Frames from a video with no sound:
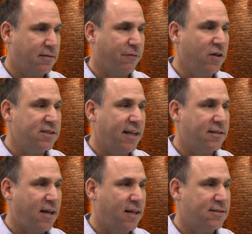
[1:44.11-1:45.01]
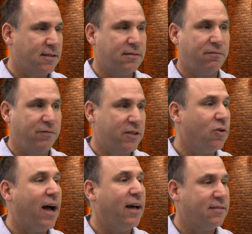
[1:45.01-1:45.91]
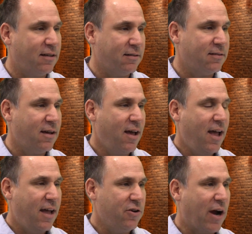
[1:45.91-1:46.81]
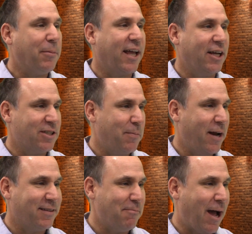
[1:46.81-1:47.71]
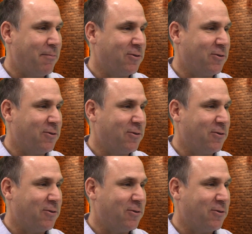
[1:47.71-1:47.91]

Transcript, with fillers: The first thing it does is visualizes your application dependency map.